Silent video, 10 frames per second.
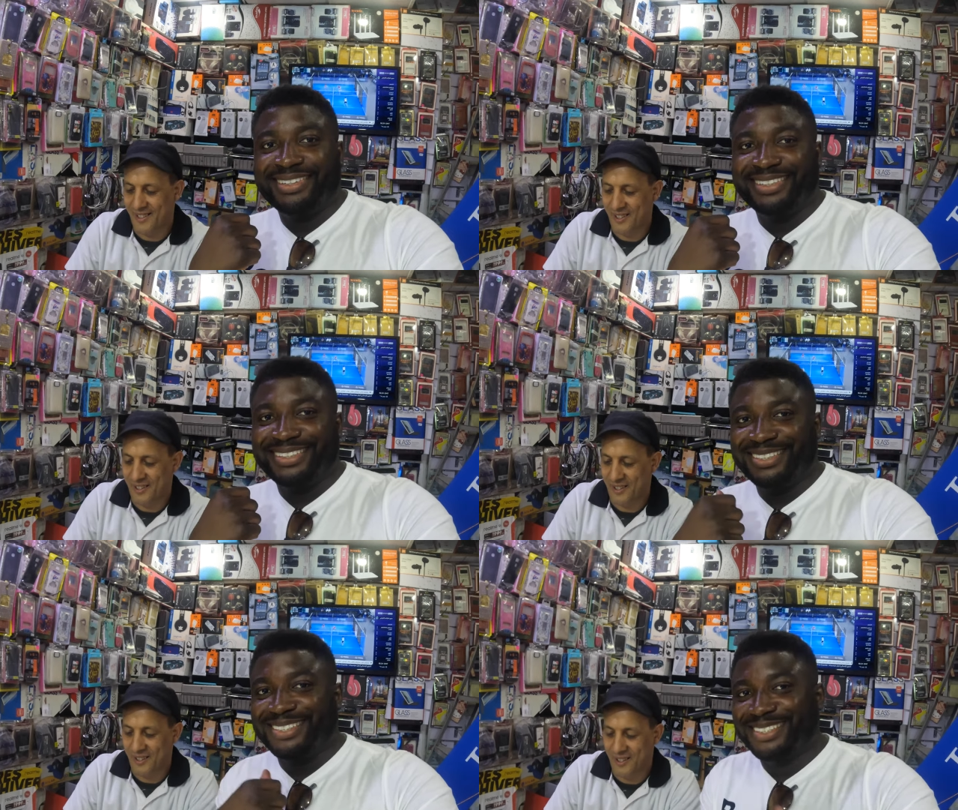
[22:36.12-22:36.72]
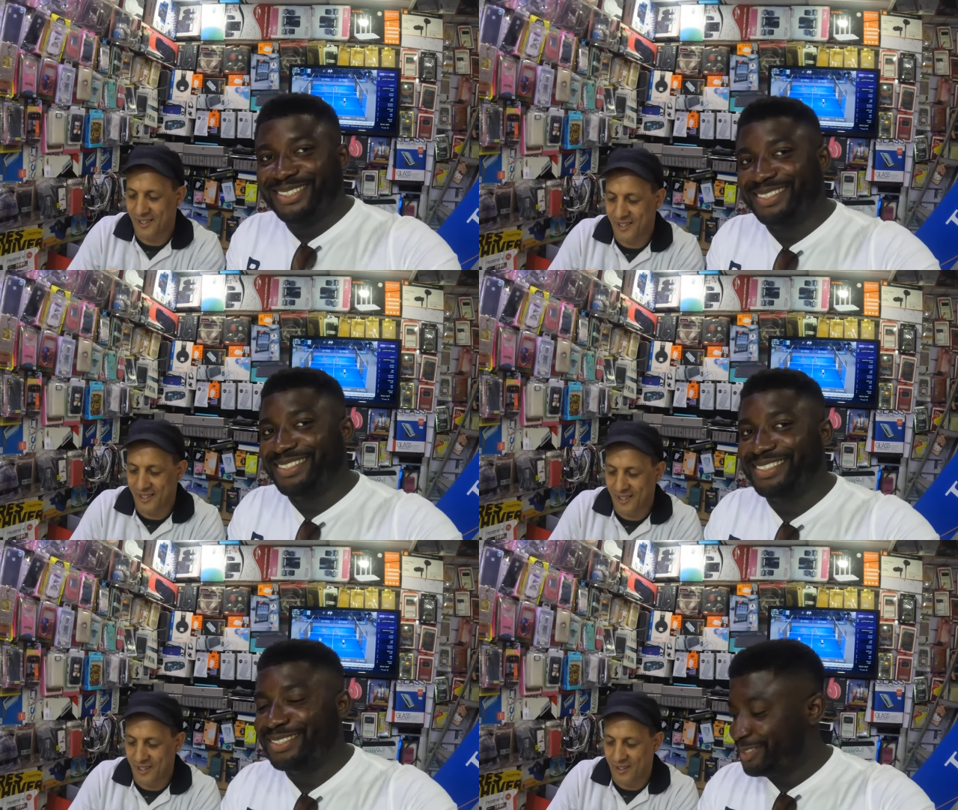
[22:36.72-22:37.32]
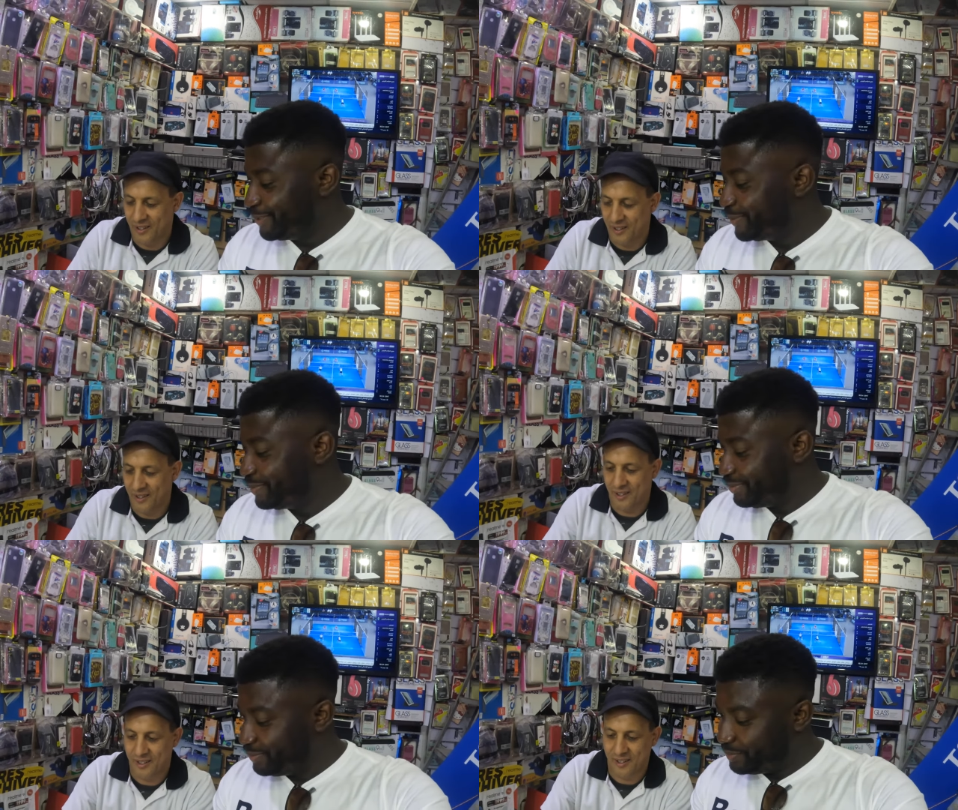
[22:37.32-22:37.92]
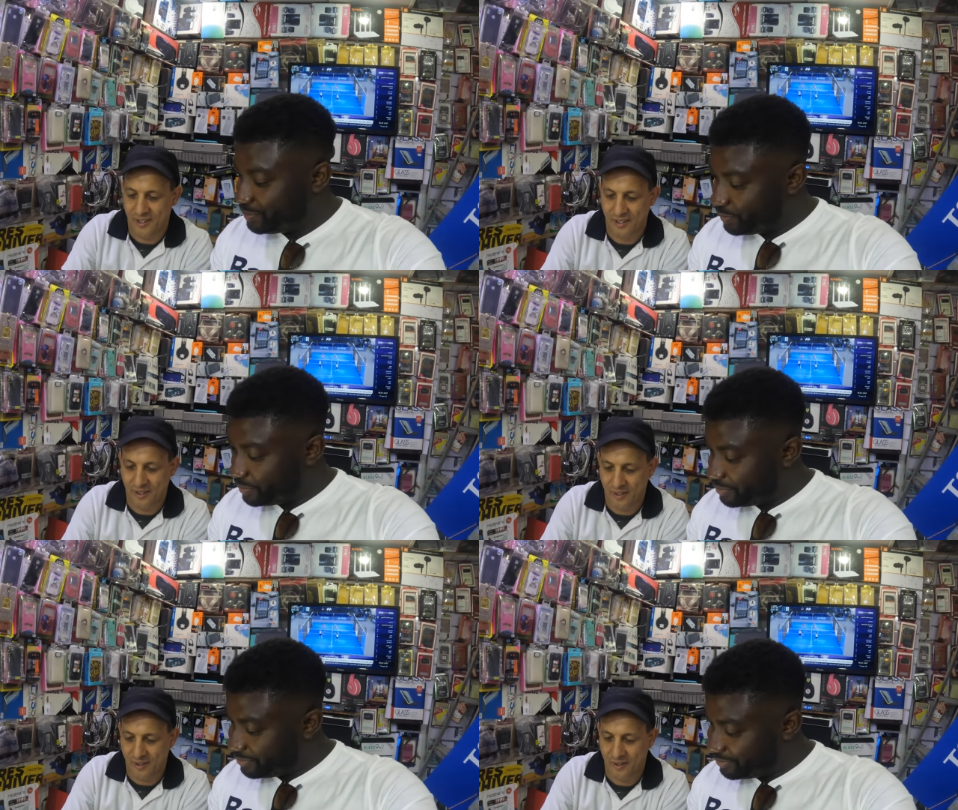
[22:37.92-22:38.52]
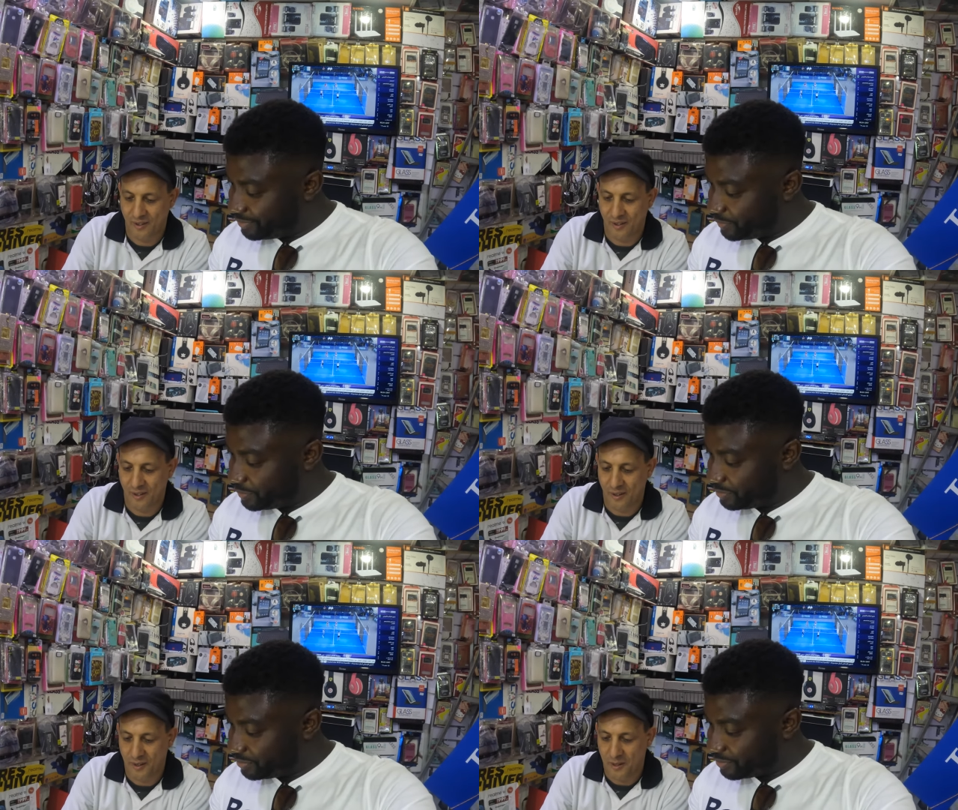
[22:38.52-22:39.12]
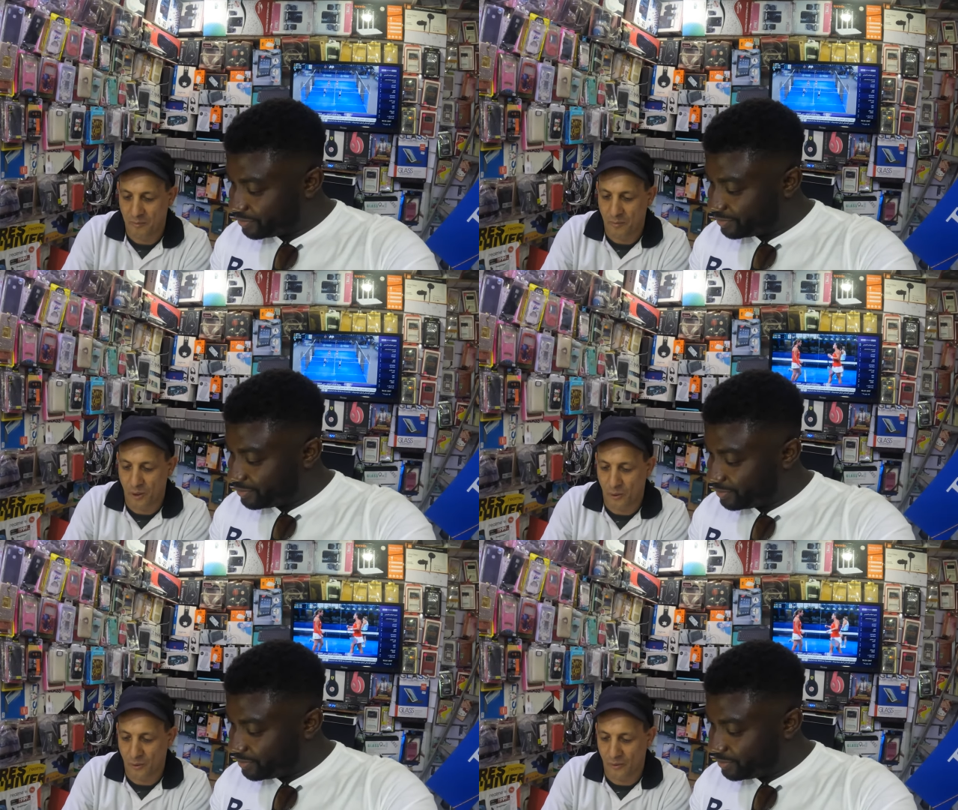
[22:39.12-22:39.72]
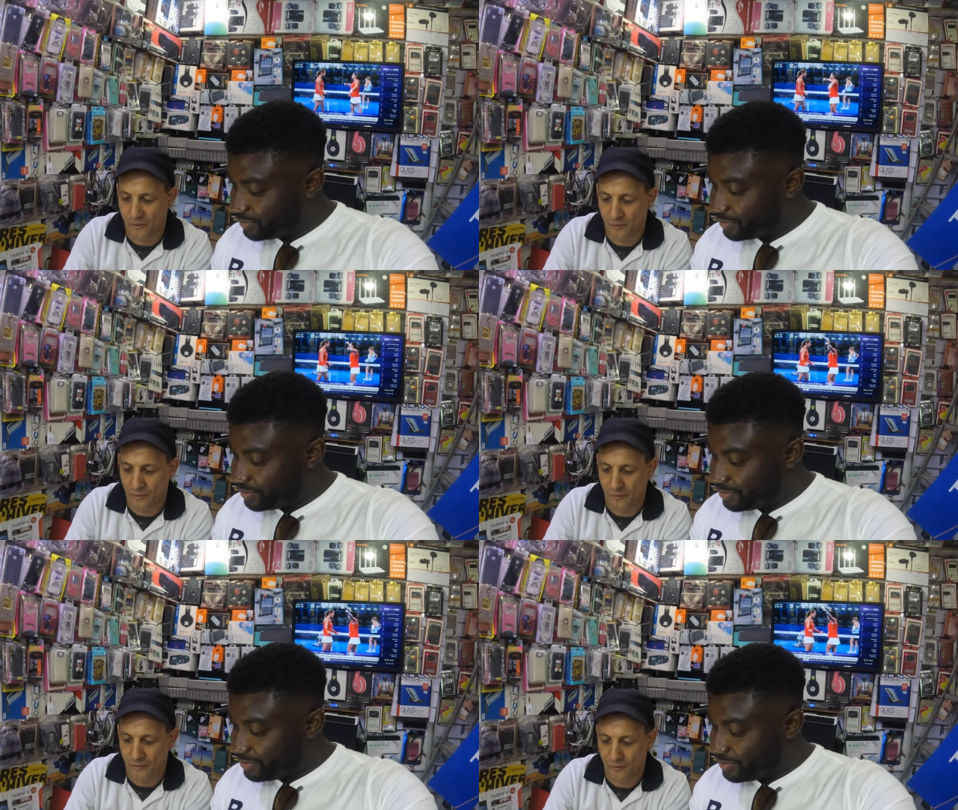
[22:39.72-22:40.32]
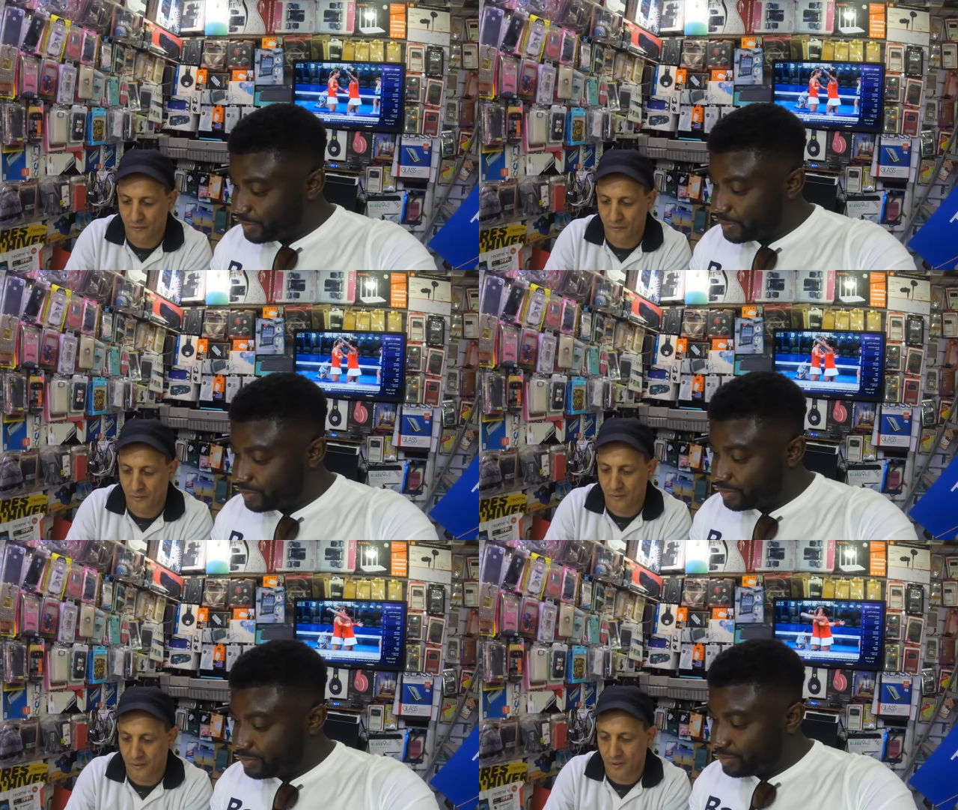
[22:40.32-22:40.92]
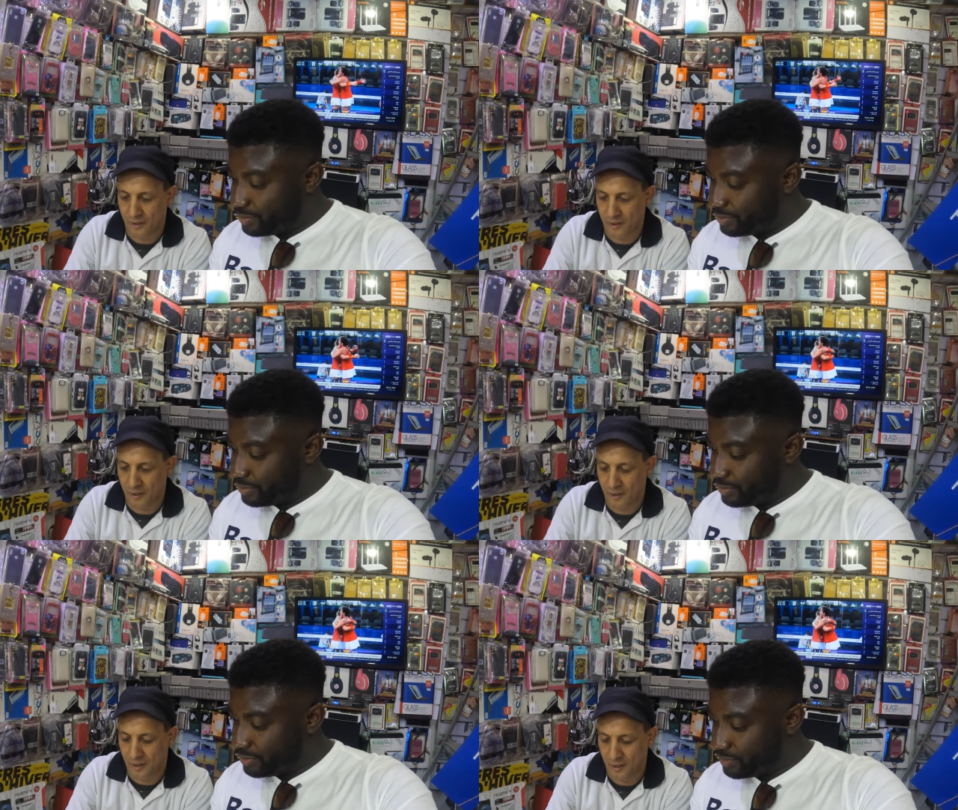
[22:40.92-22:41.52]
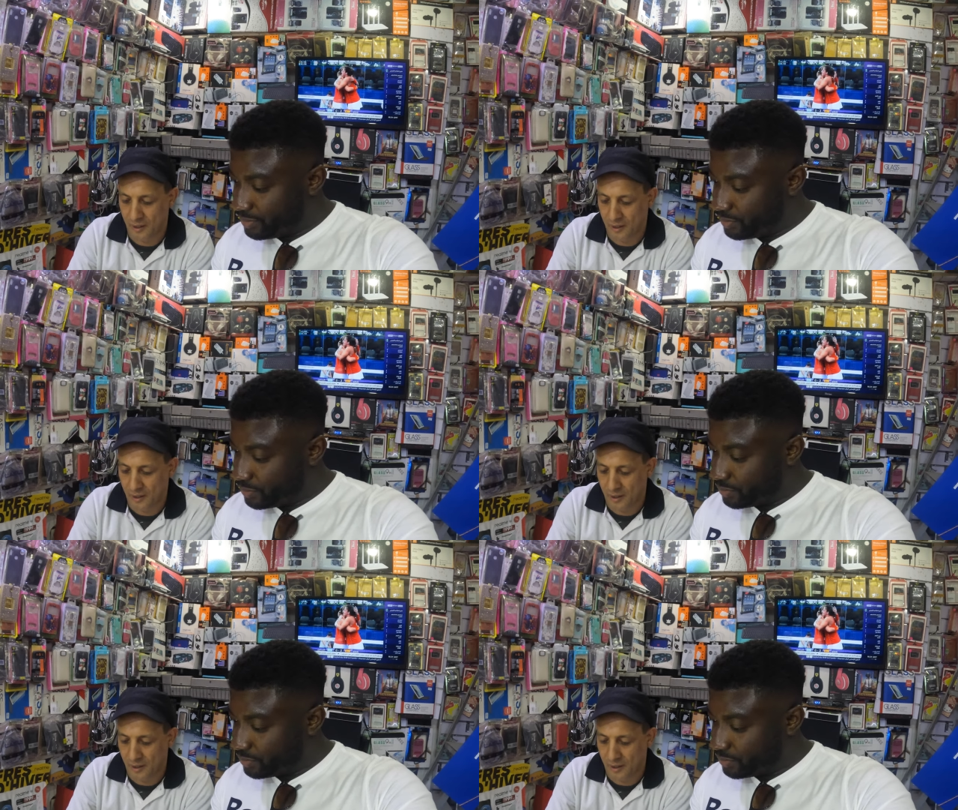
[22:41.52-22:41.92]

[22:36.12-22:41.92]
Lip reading: (silence)